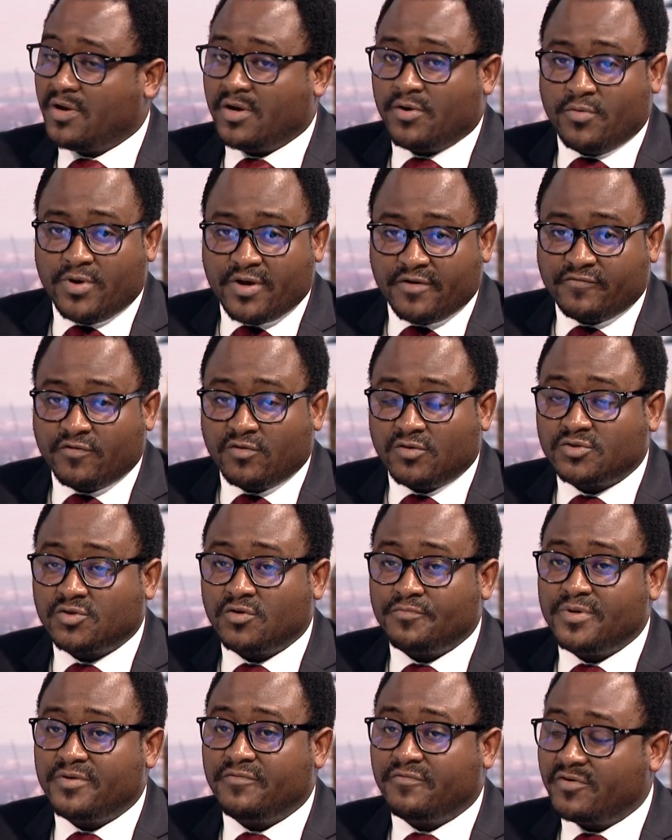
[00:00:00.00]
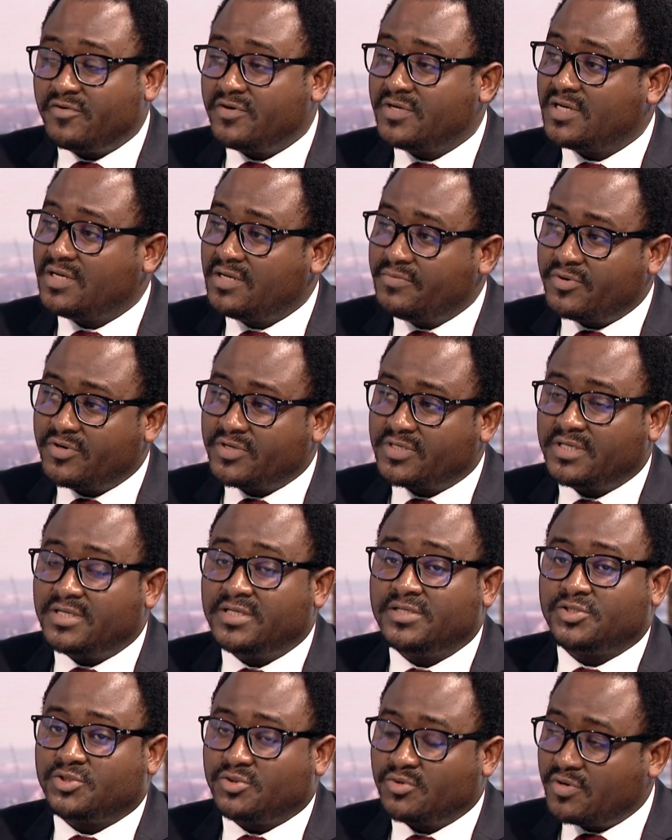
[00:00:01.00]
We have also been very deliberate in
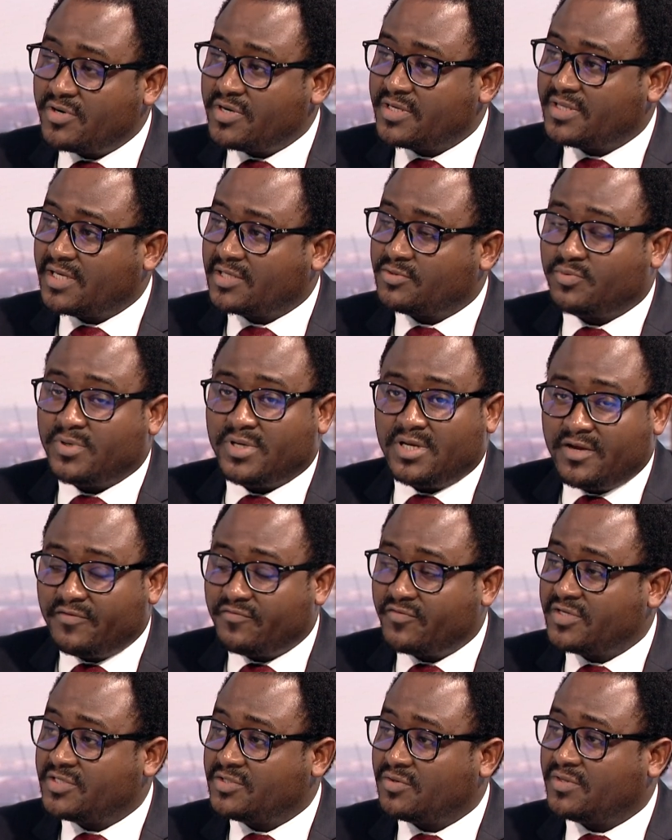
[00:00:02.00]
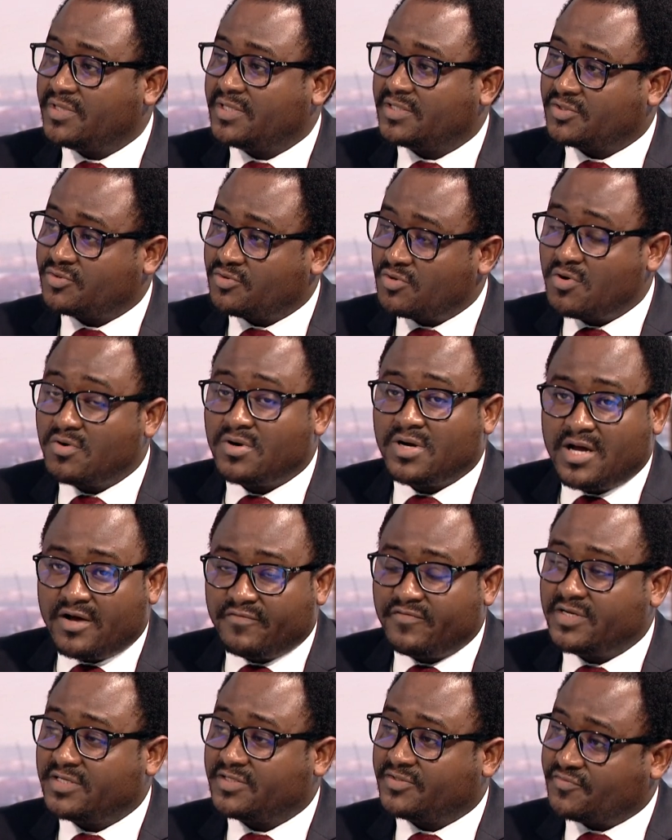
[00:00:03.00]
ensuring that we leverage on the strong
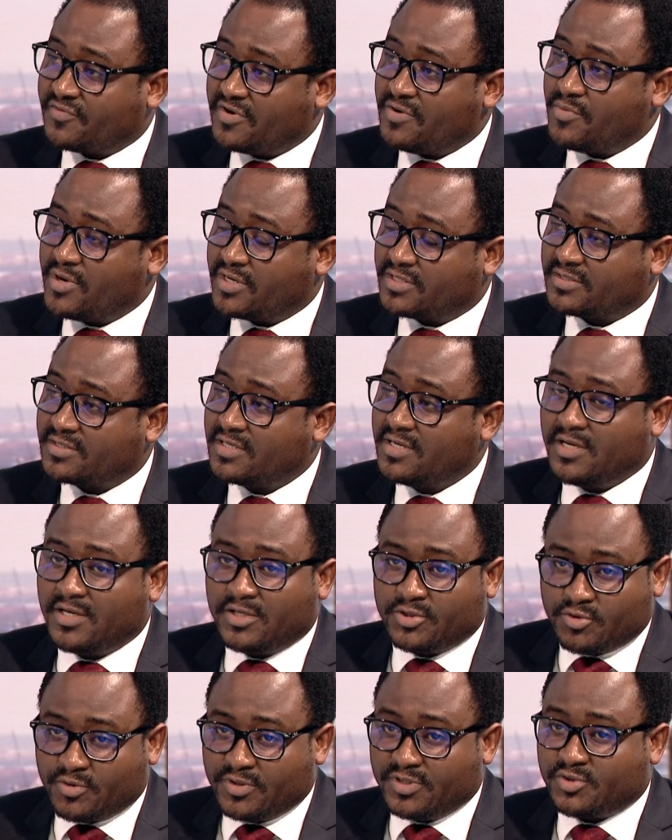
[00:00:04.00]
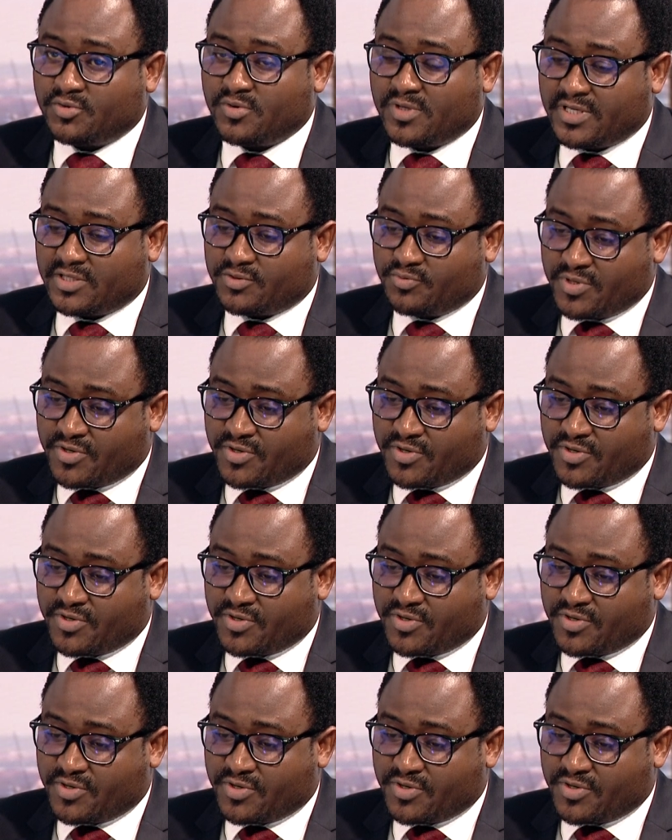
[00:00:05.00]
governance frameworks to ensure that we